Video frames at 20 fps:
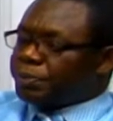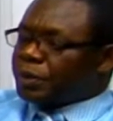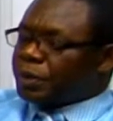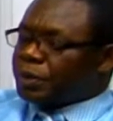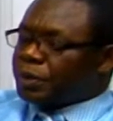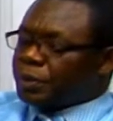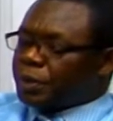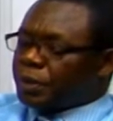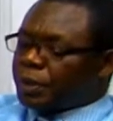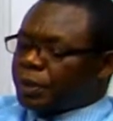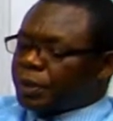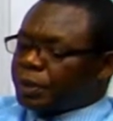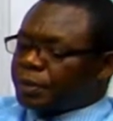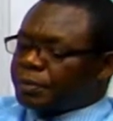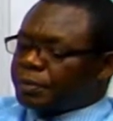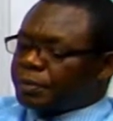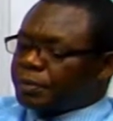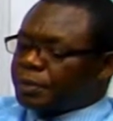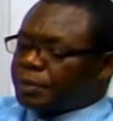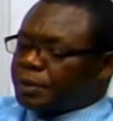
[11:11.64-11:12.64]
your
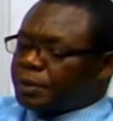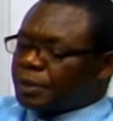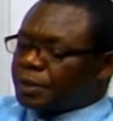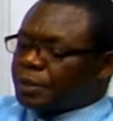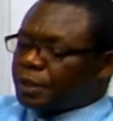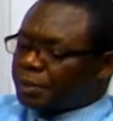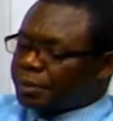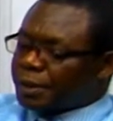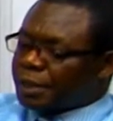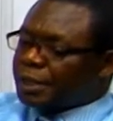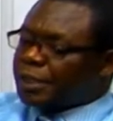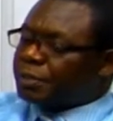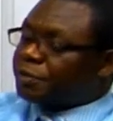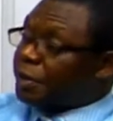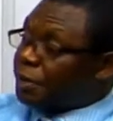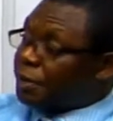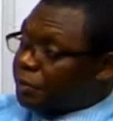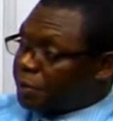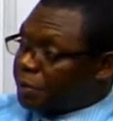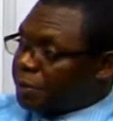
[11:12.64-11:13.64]
topic is
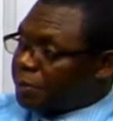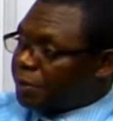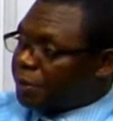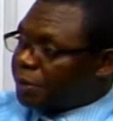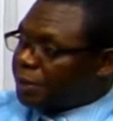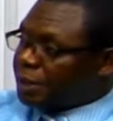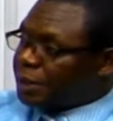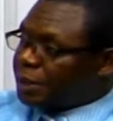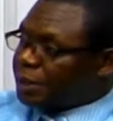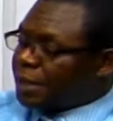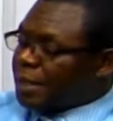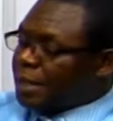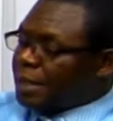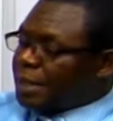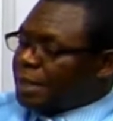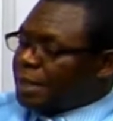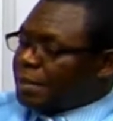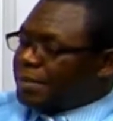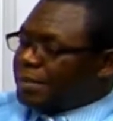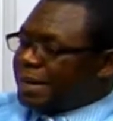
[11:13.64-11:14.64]
very, very important.
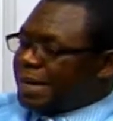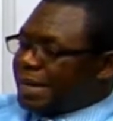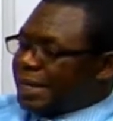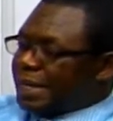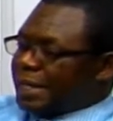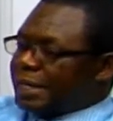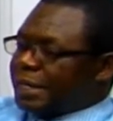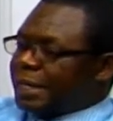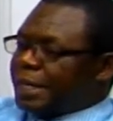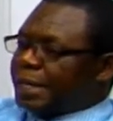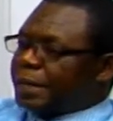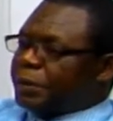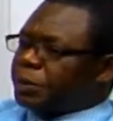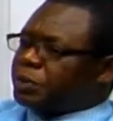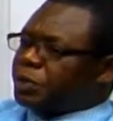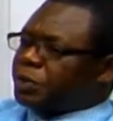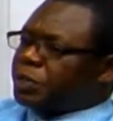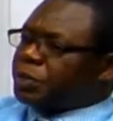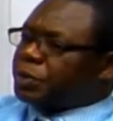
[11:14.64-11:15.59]
But again, there are also